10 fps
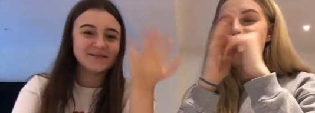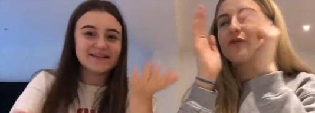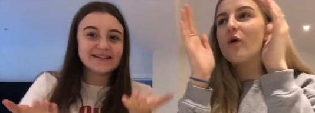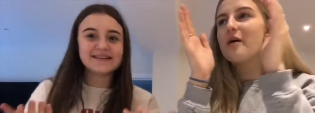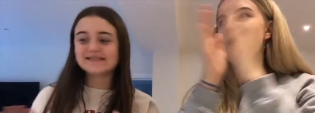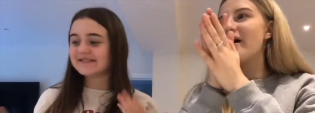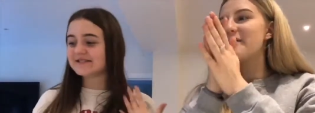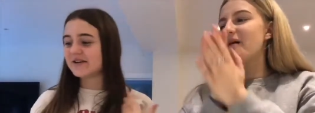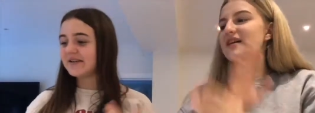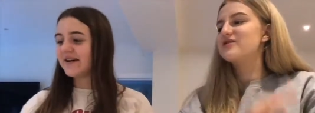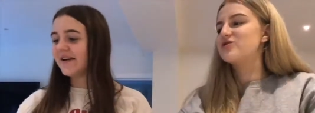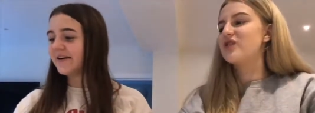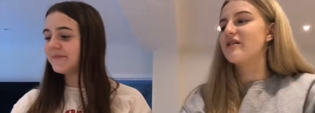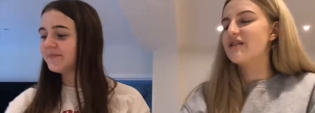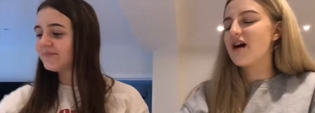Speaker 1: I thought about it, but I just
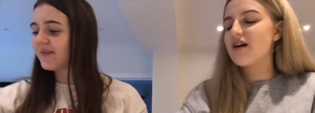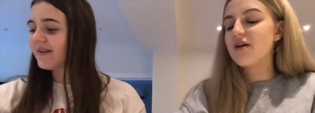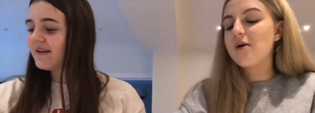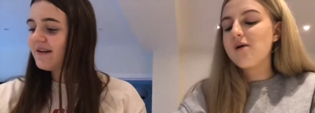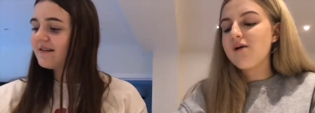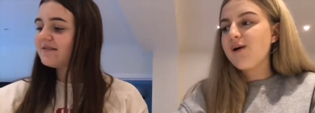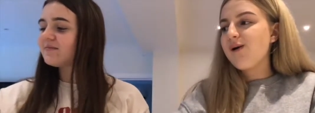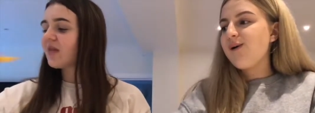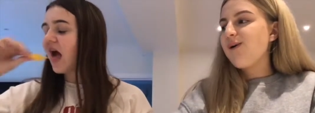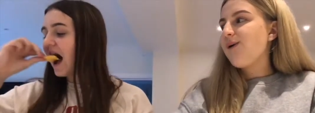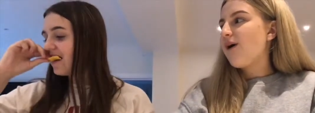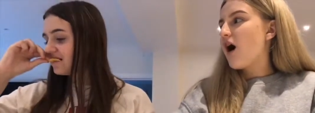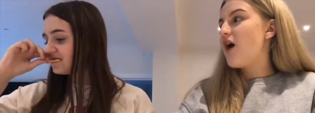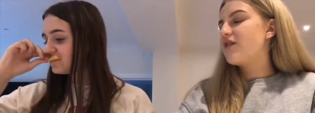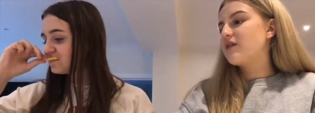don't know.
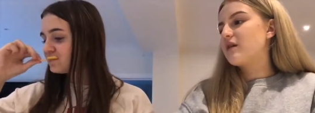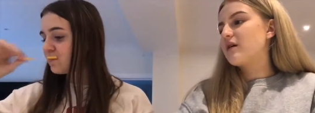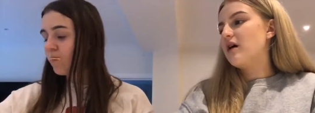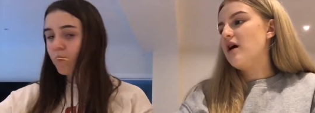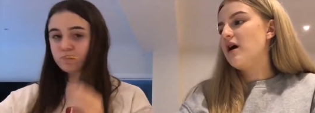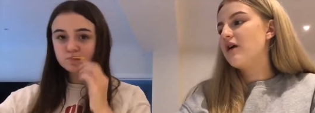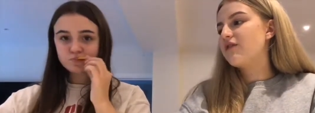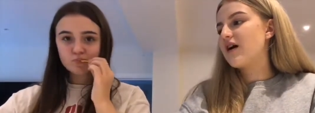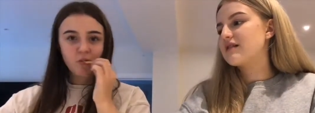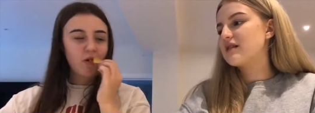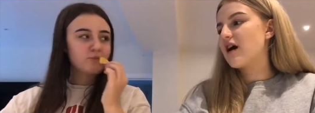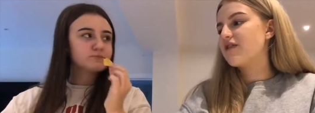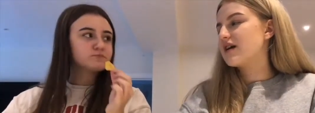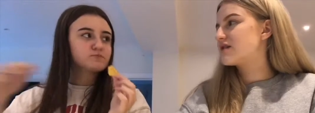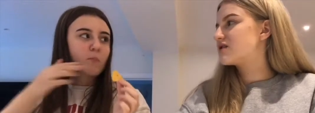I think the fact that I
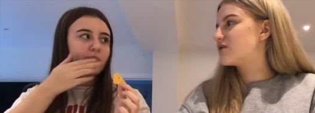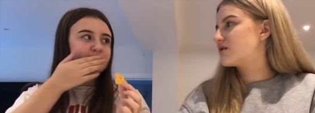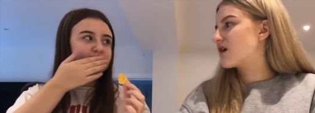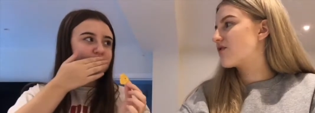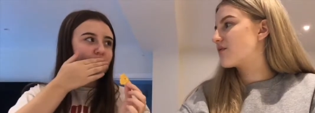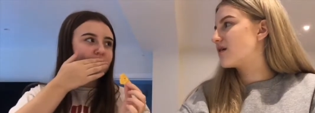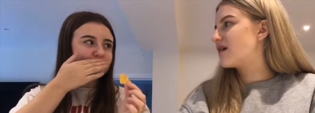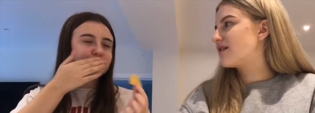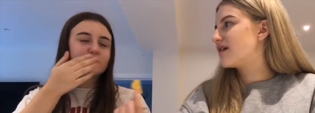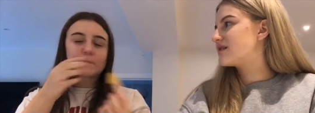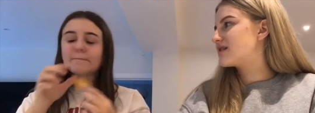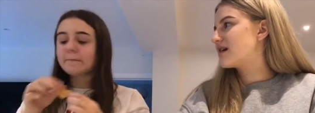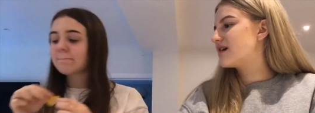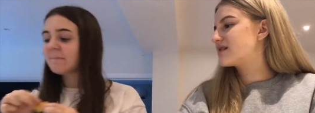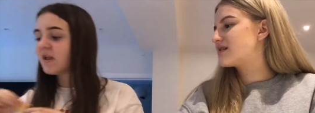think it's to do with the government and mm. it's
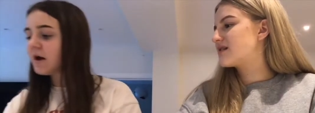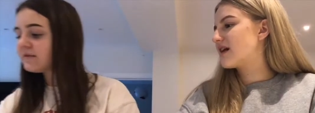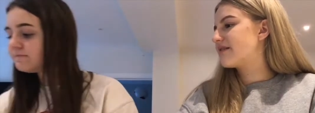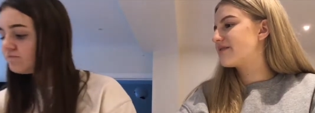it's like